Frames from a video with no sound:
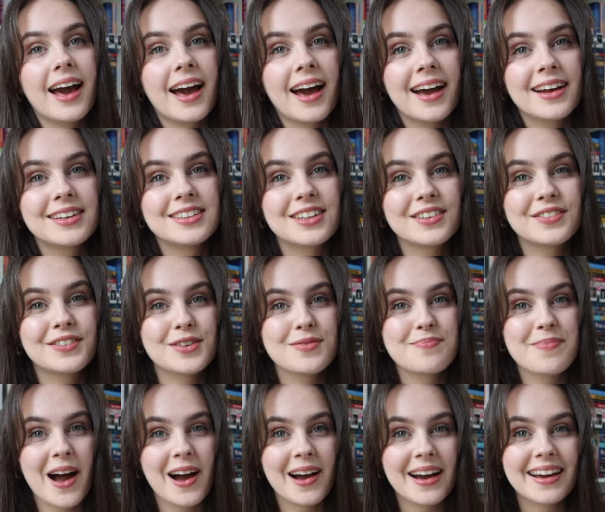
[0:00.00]
And for
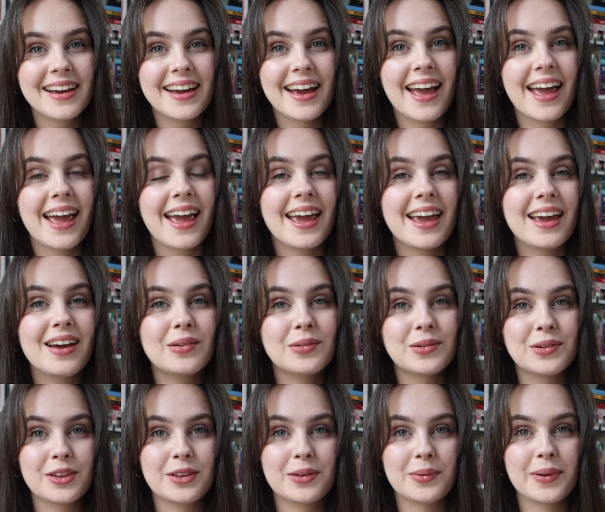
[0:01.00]
by a
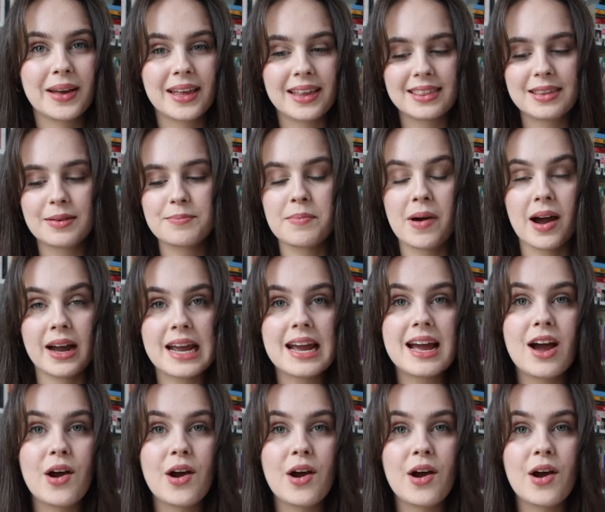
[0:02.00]
author with my